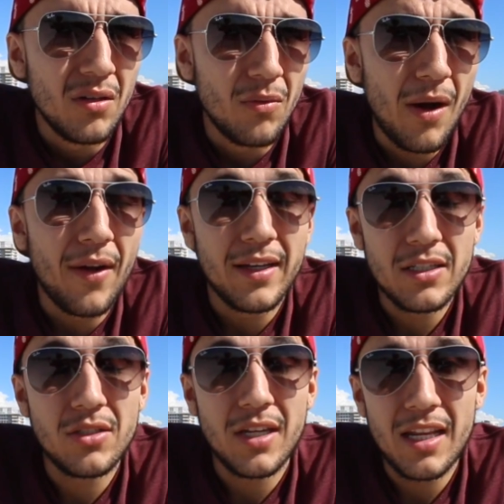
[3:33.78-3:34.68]
wow, I
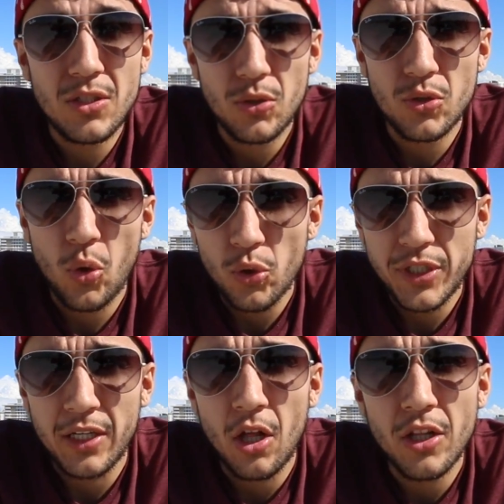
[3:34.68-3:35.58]
need to get into this whole
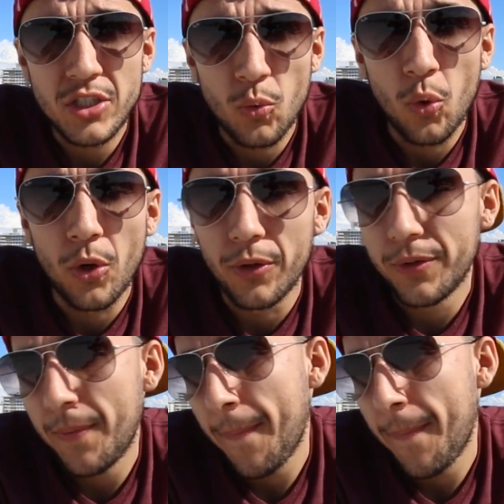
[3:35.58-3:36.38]
technology world.